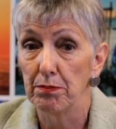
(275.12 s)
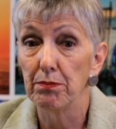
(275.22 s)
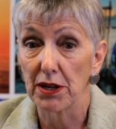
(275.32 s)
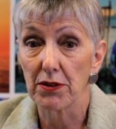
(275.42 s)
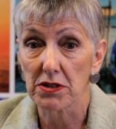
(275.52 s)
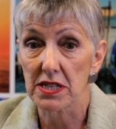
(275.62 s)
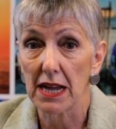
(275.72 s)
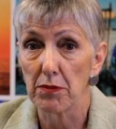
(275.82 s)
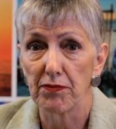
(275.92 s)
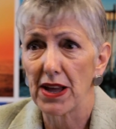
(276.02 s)
because
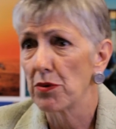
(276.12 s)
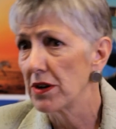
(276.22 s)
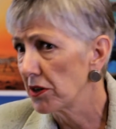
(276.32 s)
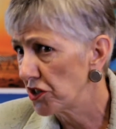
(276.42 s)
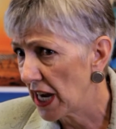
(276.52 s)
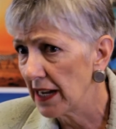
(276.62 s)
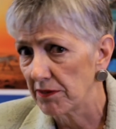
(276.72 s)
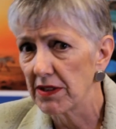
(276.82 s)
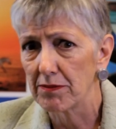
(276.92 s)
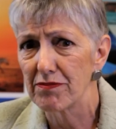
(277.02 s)
they weren't
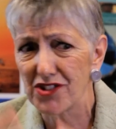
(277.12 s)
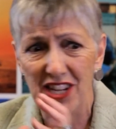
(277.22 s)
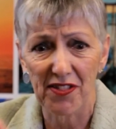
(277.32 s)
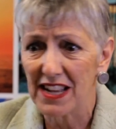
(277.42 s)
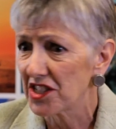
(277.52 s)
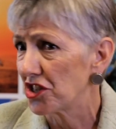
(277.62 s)
things